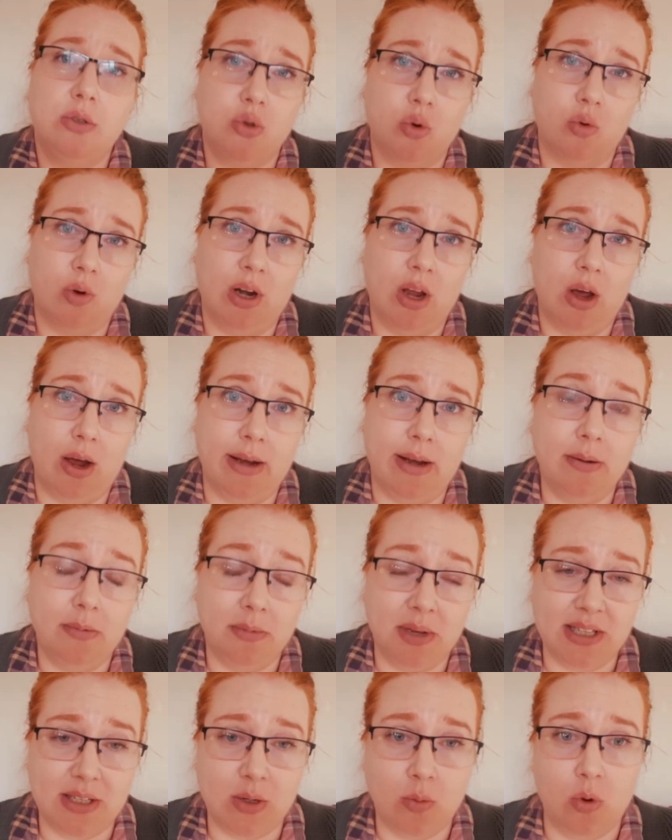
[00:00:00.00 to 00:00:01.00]
storyline,
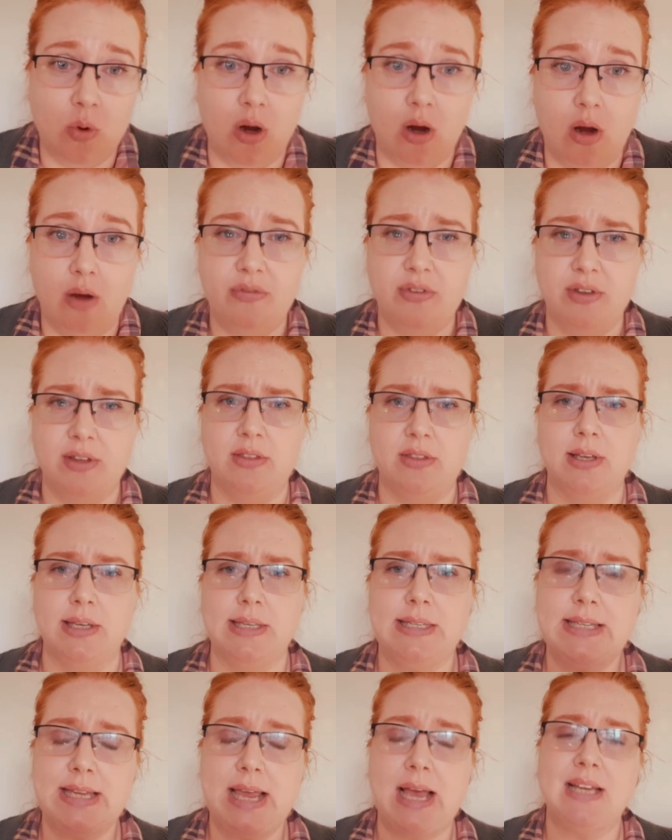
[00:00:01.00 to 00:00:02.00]
as it were, of the
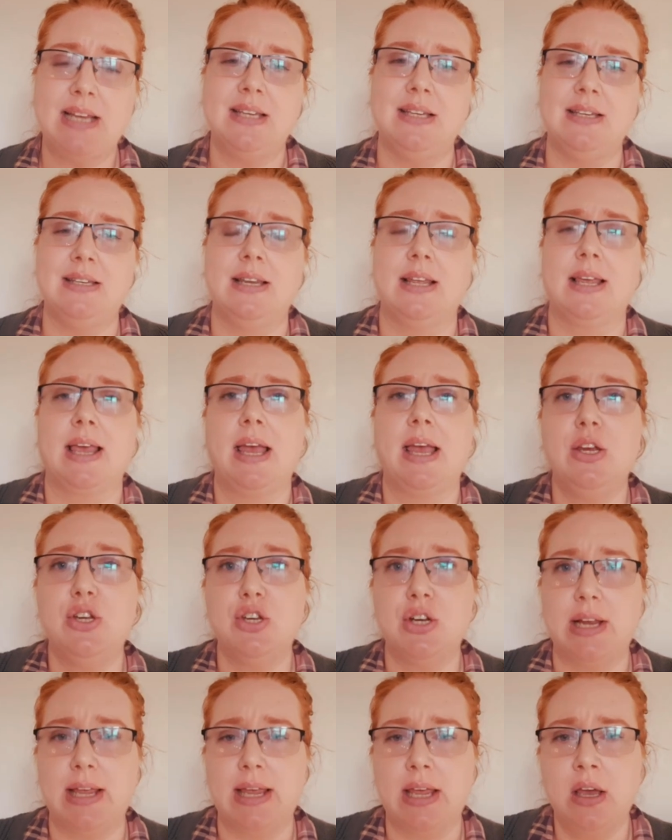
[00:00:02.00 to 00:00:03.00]
scattered and
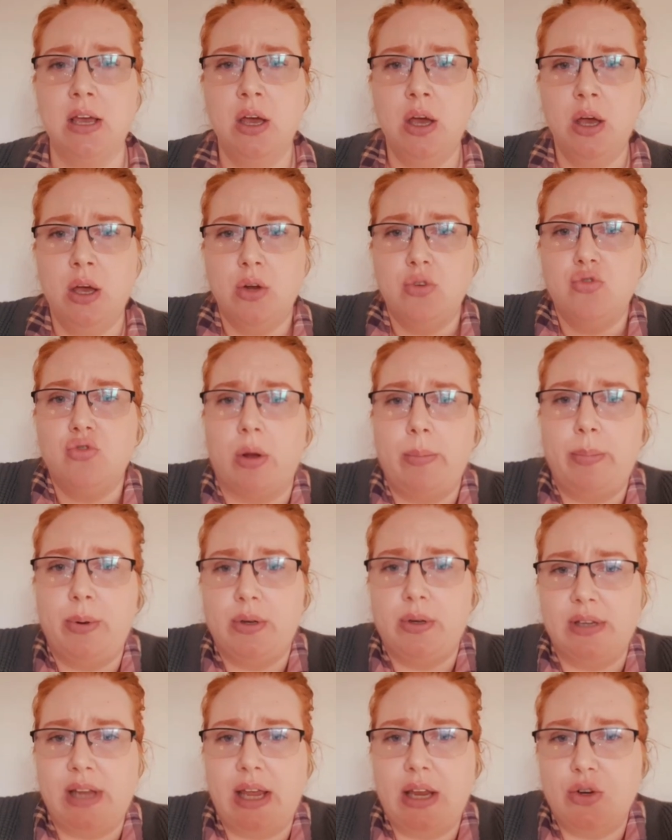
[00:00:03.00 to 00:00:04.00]
occasionally
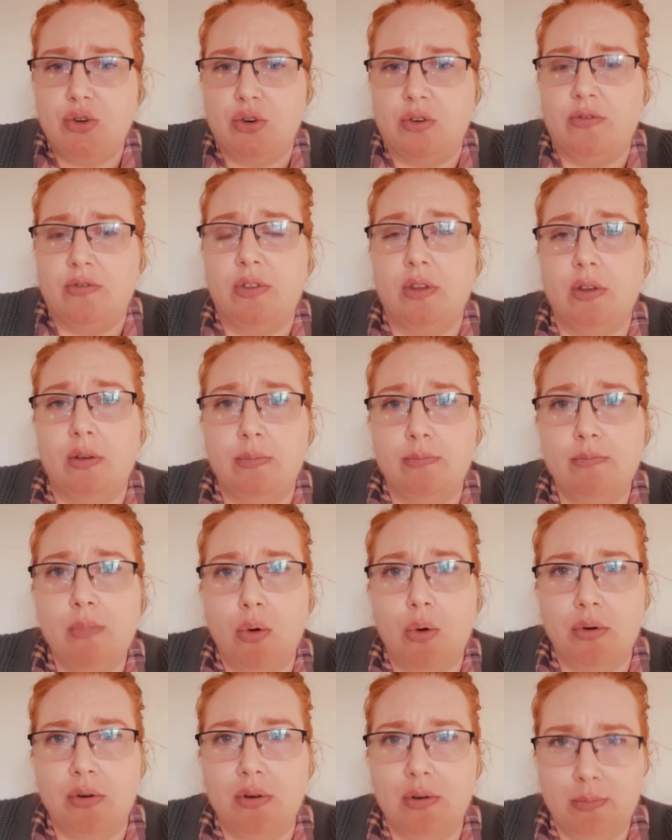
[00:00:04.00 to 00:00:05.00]
troubled nature of the
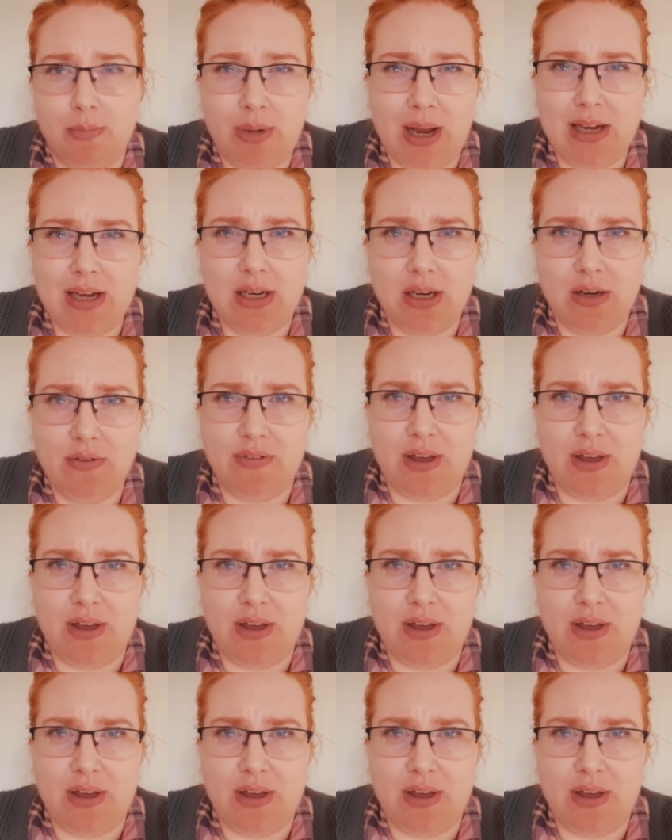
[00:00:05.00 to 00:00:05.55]
modern blended